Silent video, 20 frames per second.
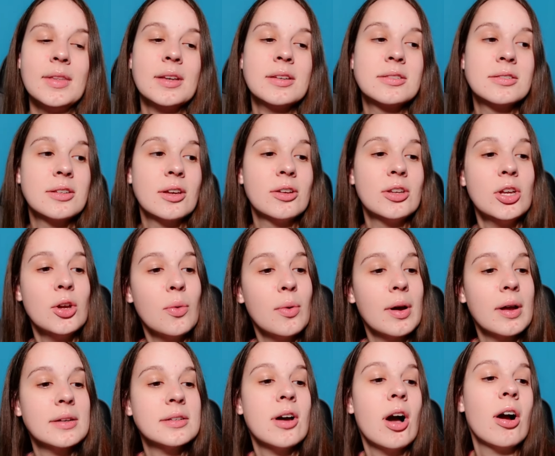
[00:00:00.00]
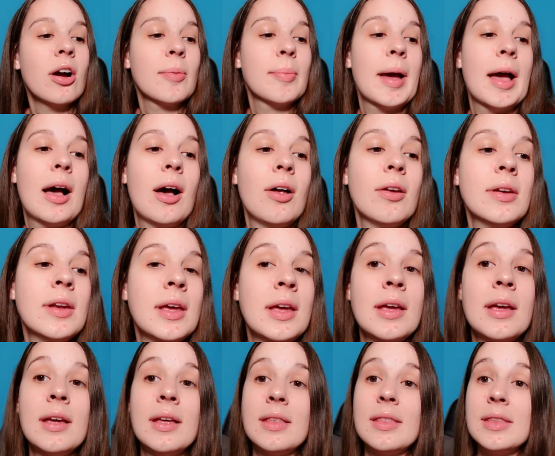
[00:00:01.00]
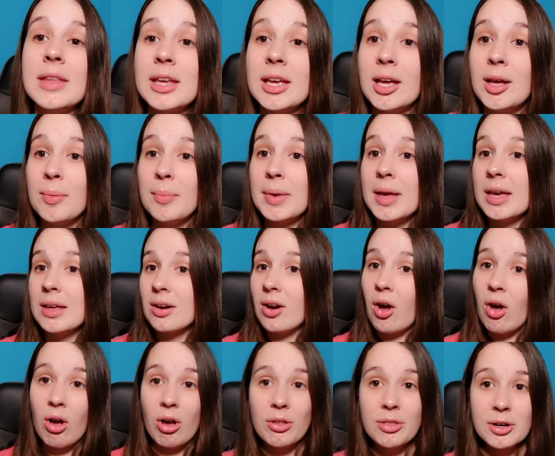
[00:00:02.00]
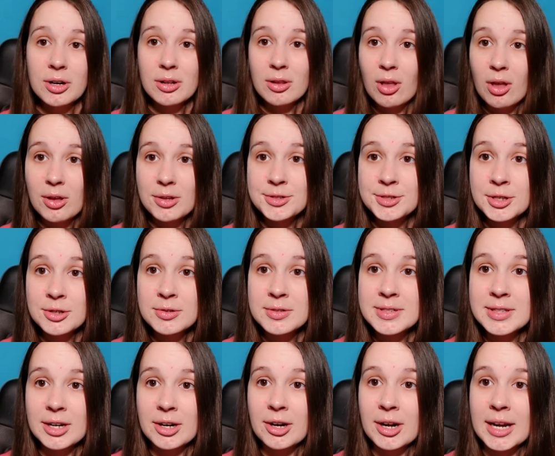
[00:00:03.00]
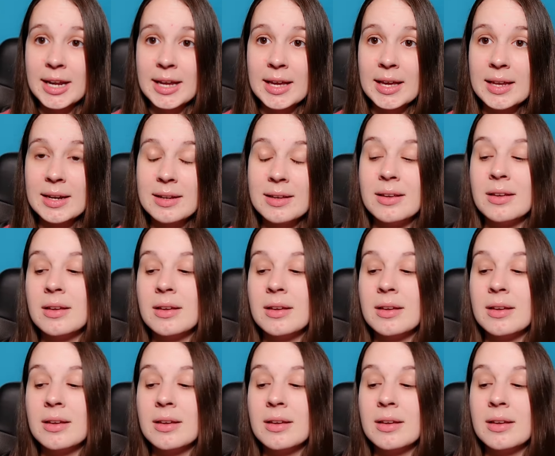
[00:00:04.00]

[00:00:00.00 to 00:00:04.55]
So you want to talk about them and all their lawsuits they're in?